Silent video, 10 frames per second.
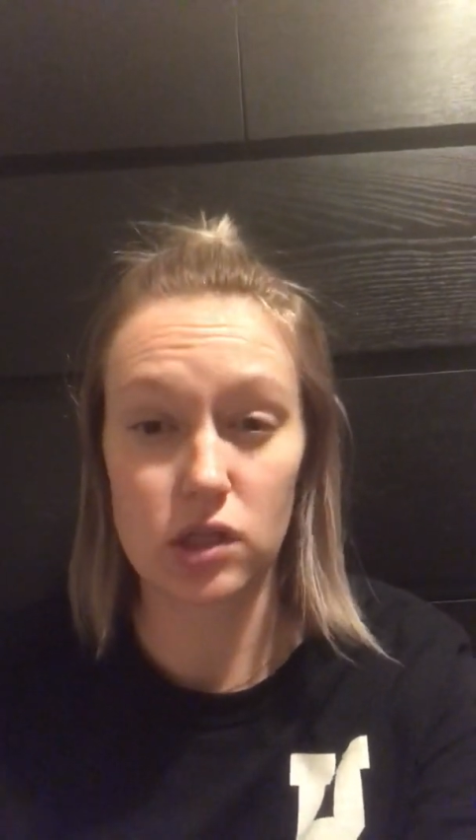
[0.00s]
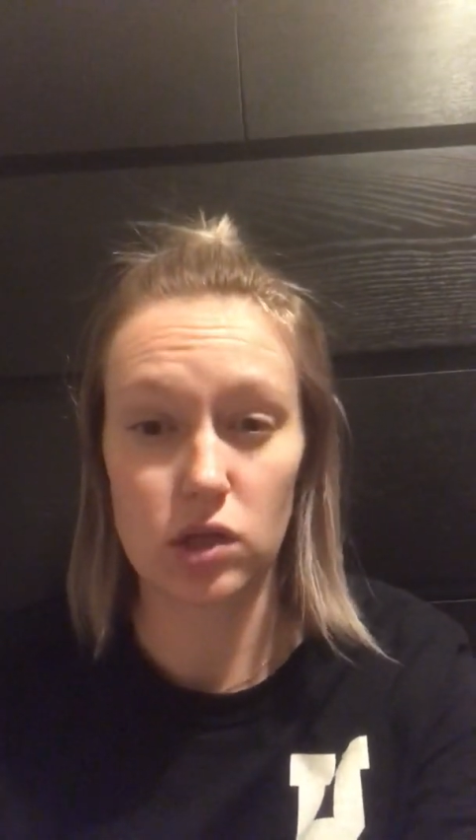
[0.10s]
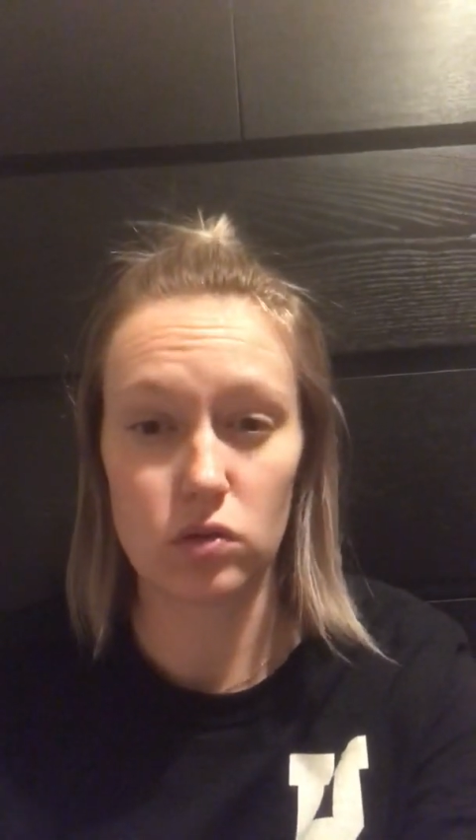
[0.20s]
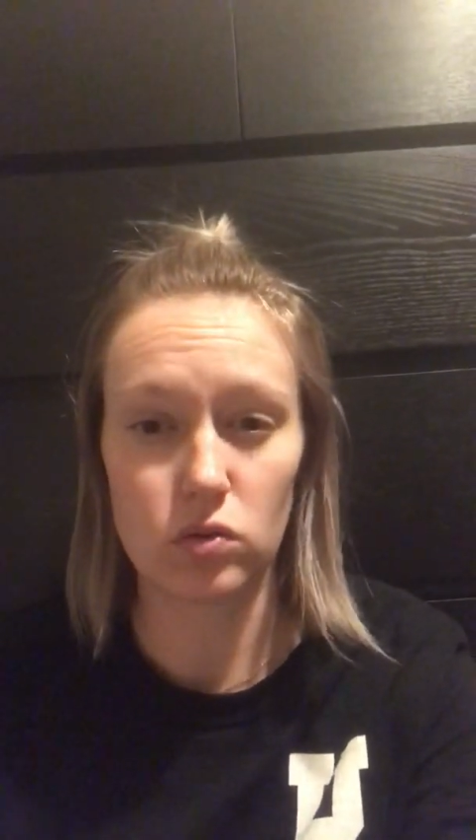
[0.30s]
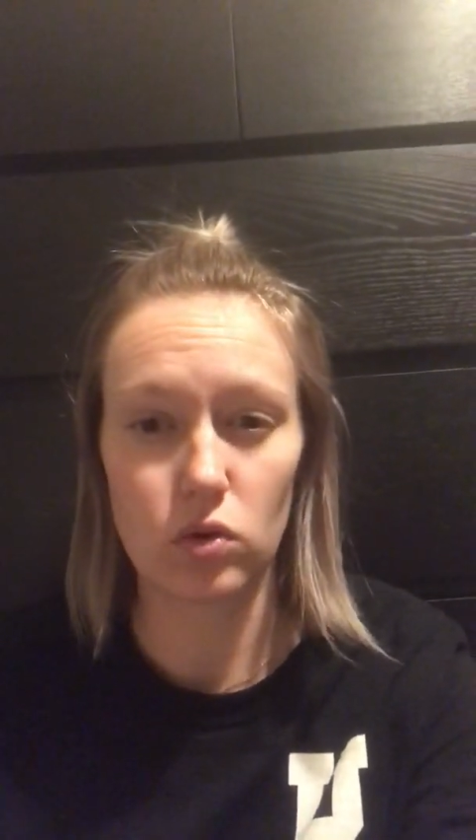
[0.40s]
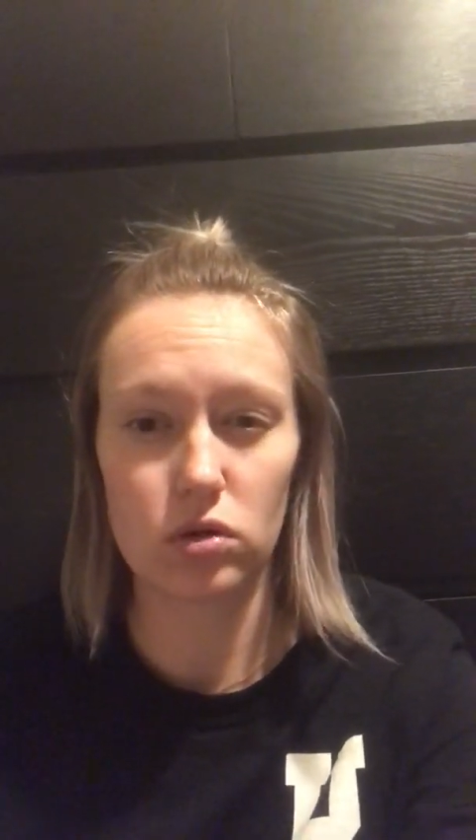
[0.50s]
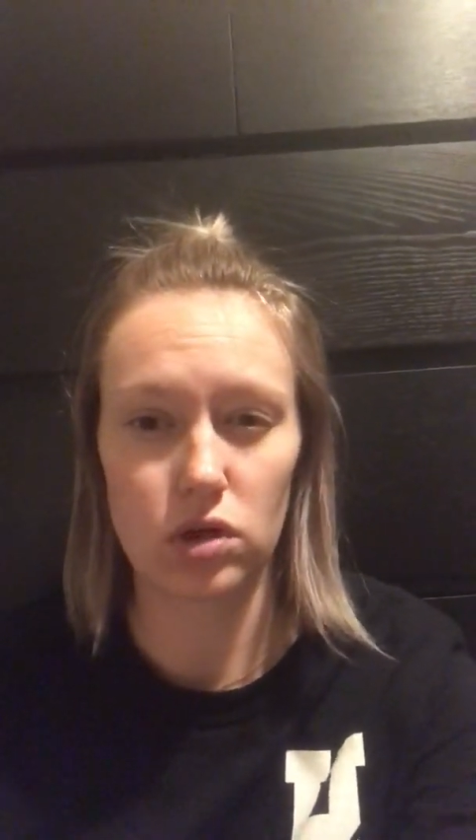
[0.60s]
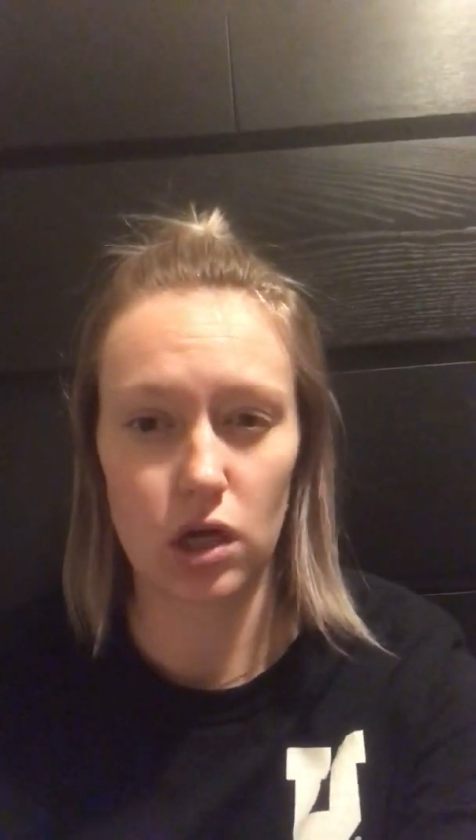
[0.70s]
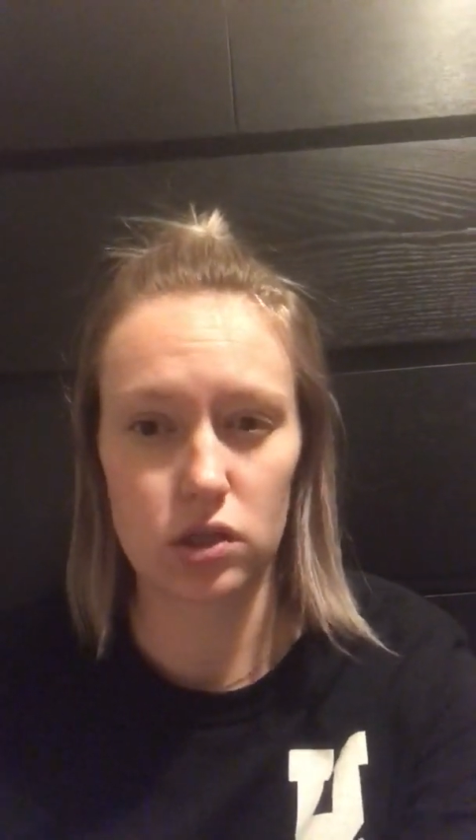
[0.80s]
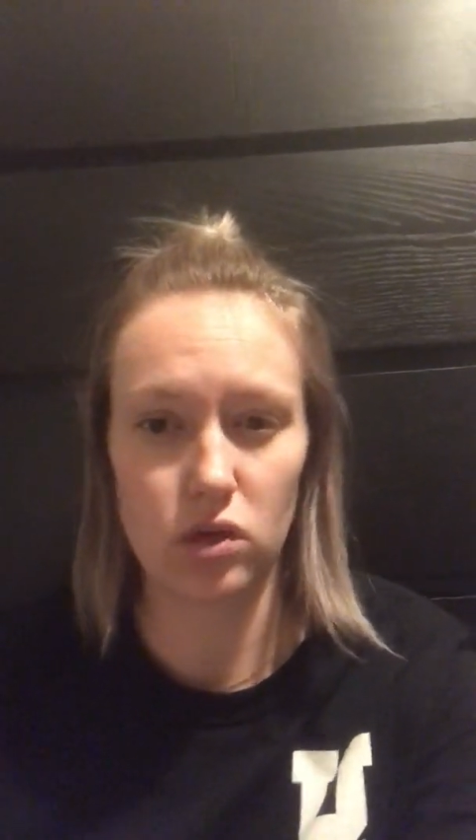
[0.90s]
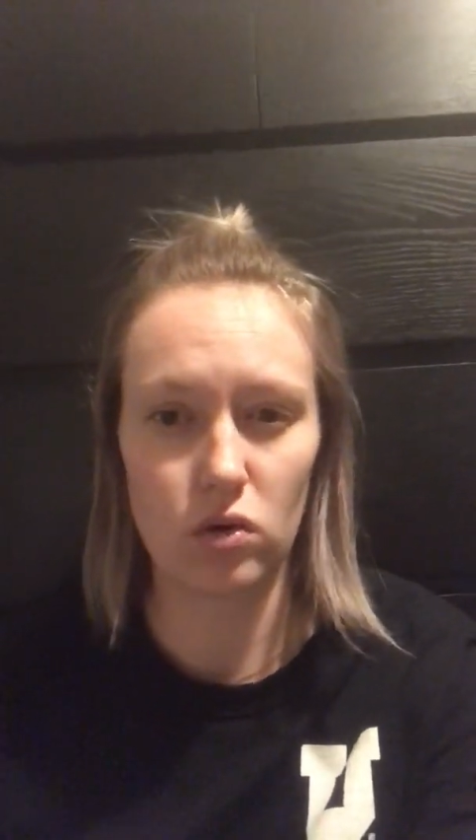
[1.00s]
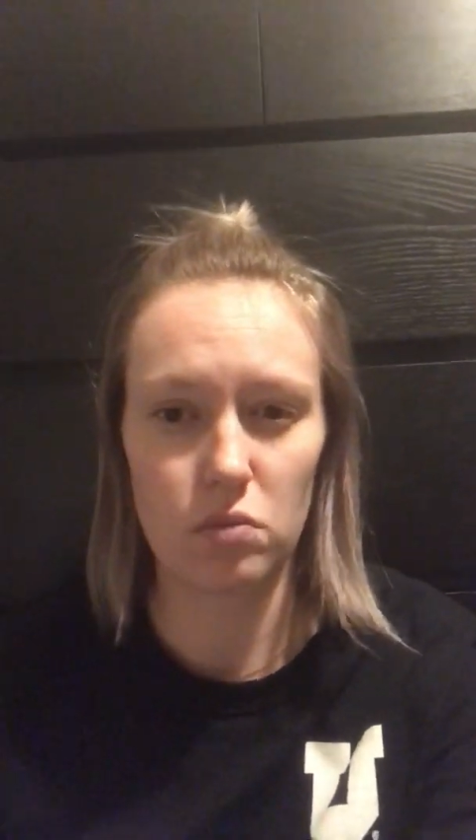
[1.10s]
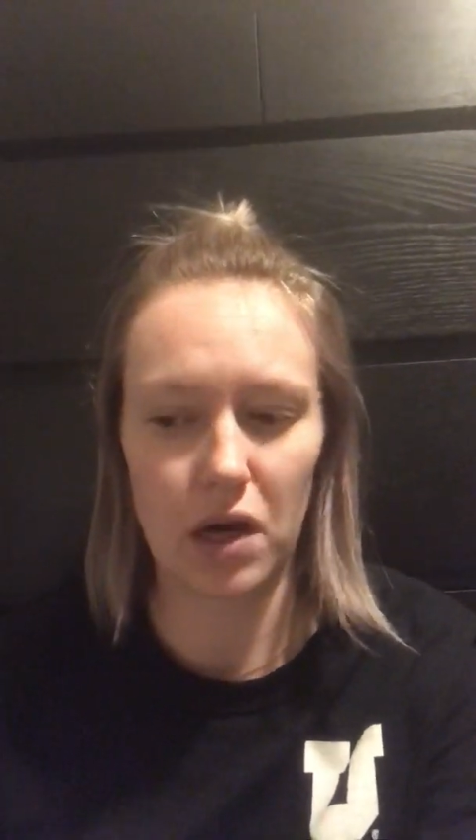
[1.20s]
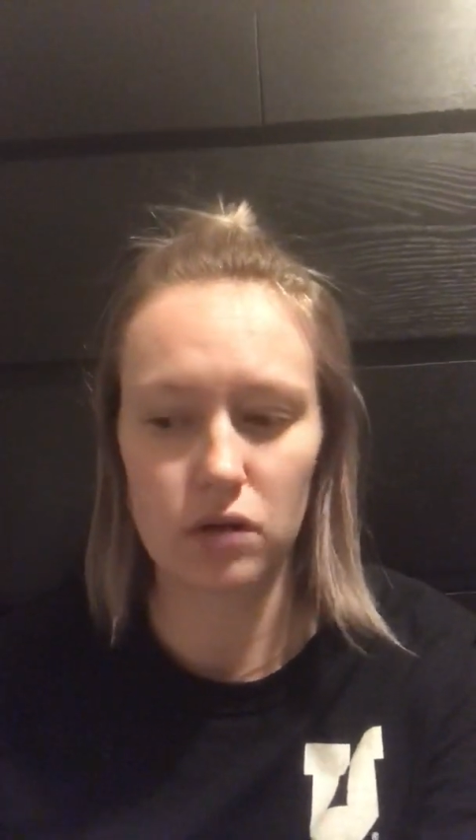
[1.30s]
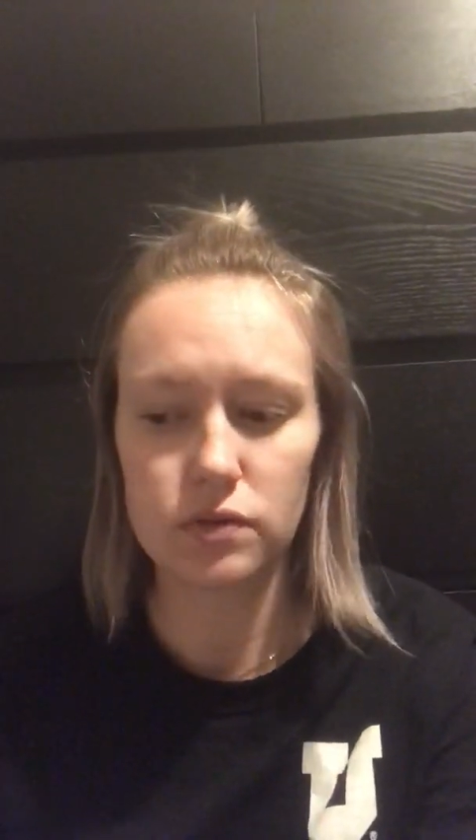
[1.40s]
you or talk to you
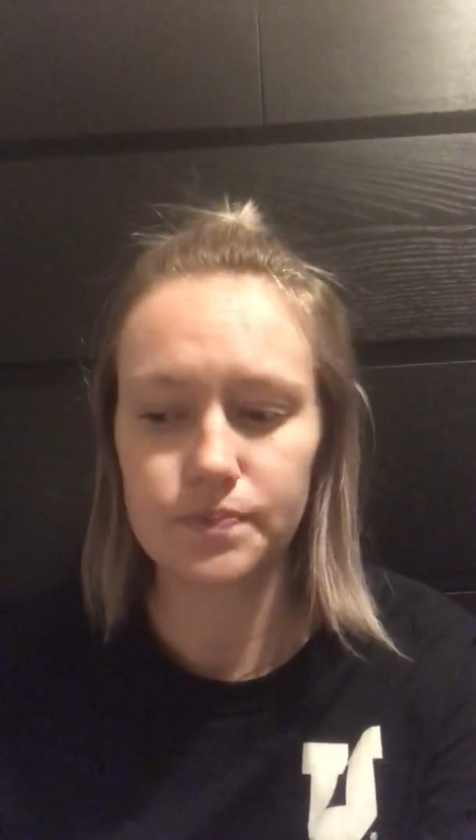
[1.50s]
about.